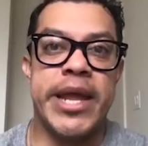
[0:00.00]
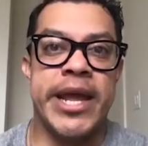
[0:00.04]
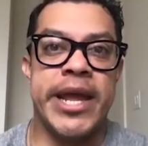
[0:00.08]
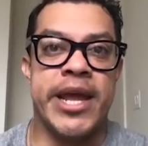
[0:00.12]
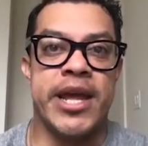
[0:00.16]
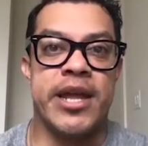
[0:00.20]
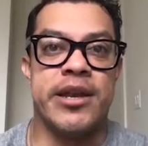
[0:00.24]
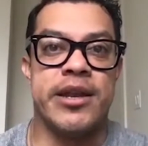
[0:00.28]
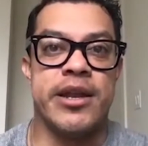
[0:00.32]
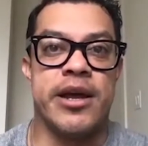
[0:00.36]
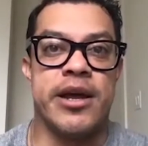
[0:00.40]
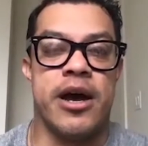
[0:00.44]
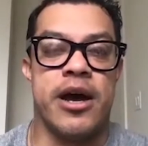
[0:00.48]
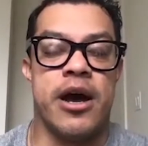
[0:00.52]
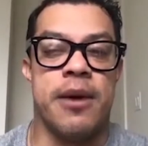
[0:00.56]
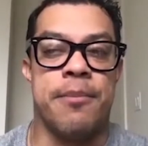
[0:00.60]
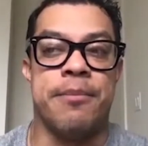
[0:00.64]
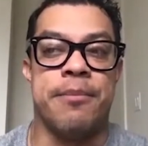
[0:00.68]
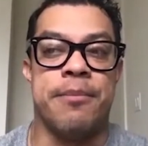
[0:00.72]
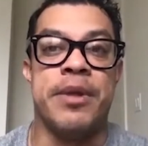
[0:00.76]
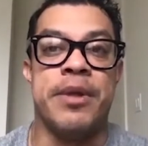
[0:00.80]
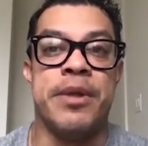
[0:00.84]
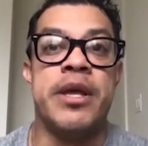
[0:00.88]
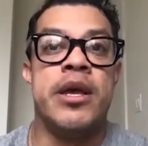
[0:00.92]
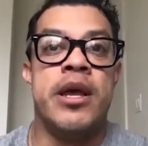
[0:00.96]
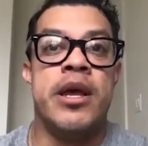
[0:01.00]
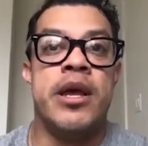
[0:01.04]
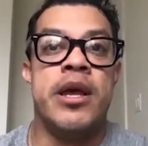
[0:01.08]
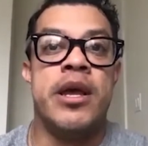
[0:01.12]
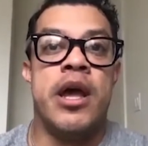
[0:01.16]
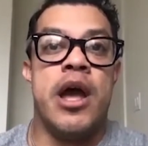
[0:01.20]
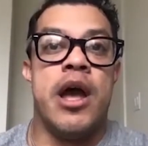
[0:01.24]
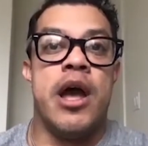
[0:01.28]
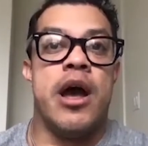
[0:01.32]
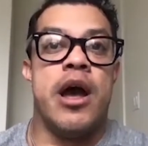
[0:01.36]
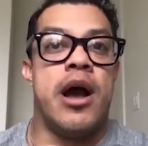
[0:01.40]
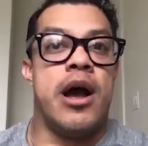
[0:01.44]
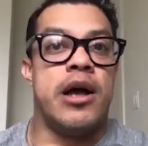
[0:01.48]
and um,
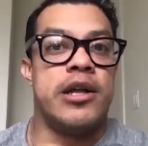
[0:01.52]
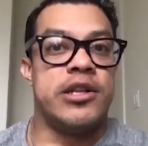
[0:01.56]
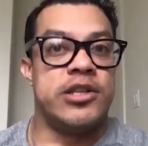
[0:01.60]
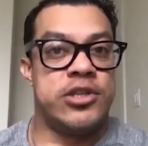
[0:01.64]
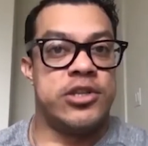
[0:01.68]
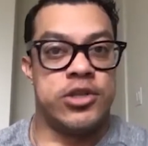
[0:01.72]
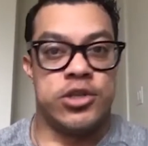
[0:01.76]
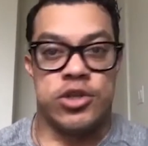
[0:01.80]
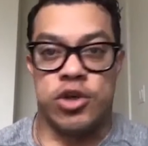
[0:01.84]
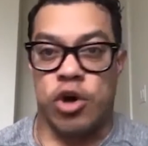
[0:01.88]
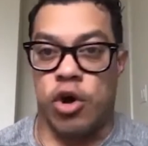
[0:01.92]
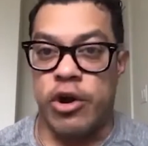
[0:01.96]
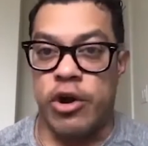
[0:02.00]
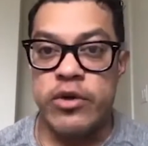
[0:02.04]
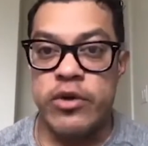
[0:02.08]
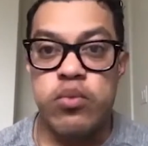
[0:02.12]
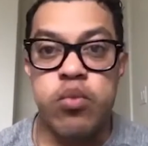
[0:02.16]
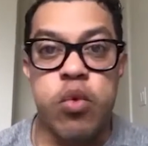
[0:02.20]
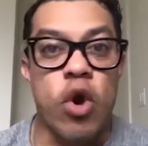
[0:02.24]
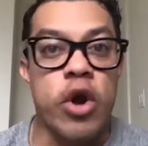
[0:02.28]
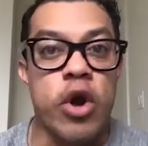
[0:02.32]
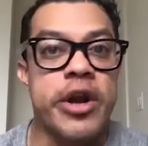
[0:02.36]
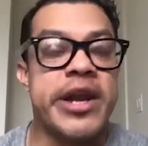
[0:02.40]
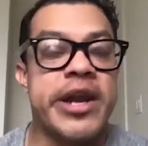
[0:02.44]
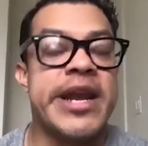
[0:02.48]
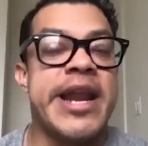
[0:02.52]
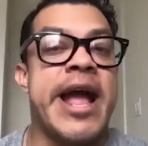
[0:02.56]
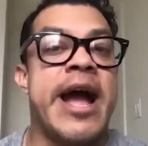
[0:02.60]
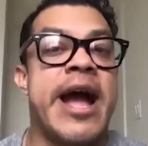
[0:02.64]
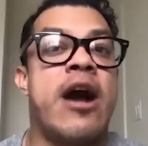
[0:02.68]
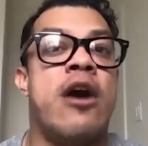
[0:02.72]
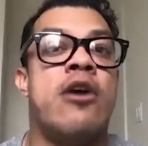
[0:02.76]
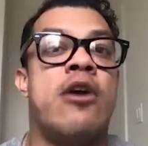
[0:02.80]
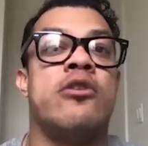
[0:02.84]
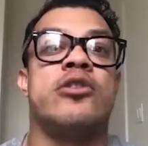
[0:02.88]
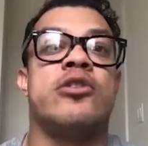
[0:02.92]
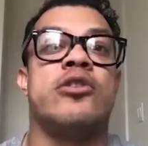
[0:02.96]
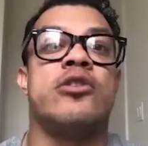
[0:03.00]
started working
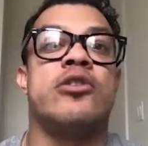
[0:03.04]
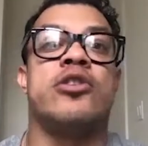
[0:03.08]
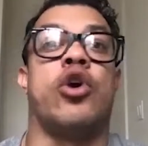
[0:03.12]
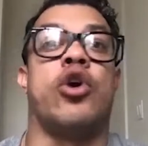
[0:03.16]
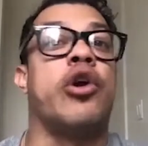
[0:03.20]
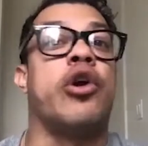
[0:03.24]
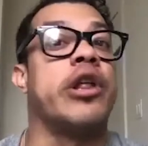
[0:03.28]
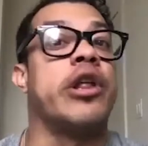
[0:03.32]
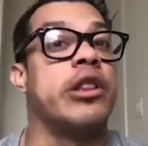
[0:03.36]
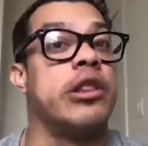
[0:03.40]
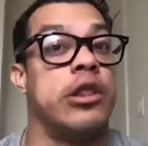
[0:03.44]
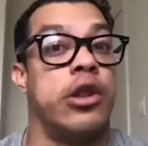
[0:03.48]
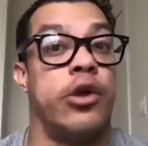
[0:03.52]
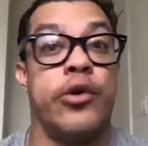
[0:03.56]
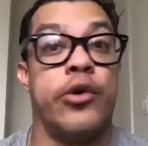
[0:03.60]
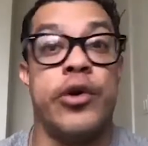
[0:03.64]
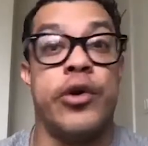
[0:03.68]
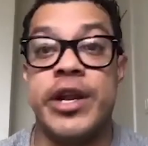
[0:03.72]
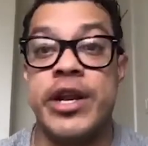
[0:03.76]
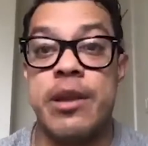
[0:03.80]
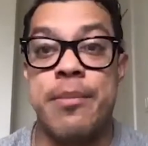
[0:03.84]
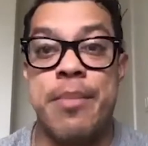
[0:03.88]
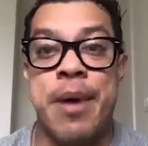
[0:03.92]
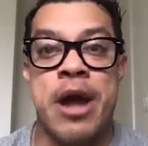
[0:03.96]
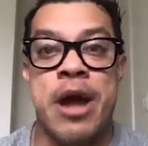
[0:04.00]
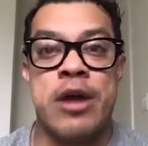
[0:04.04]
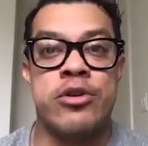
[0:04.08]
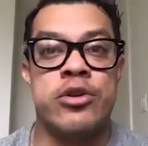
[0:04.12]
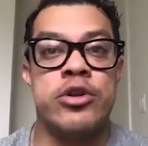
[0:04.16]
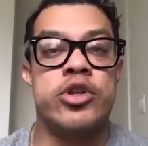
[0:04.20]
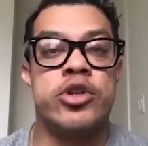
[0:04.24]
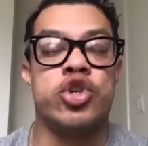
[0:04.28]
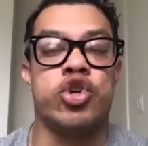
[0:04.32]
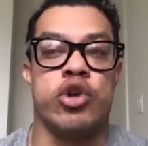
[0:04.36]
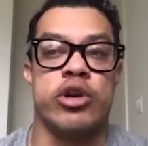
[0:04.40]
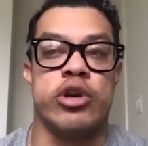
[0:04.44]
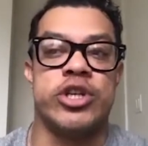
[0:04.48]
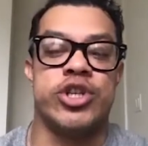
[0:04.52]
out, started learning about
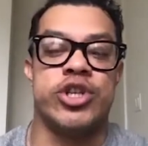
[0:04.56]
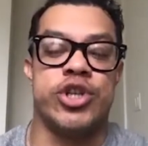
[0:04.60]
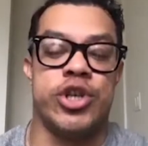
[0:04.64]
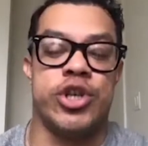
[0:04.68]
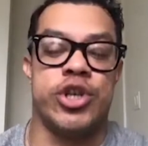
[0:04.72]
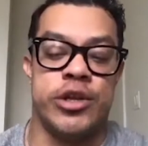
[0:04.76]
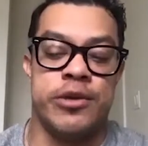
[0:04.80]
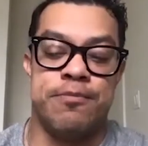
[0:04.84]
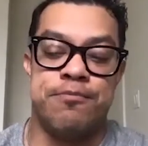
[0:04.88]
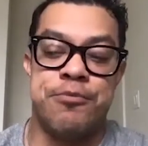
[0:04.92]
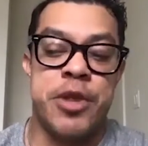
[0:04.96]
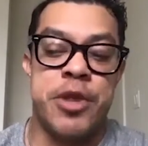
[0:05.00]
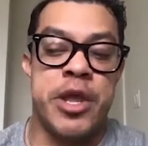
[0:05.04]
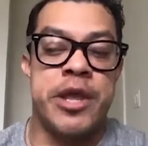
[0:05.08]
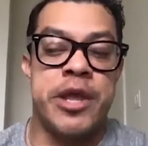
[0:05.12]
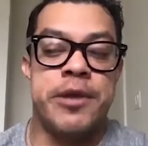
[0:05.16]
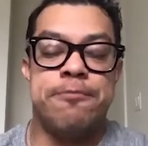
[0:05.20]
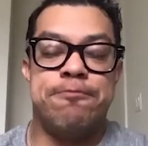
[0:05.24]
nutrition,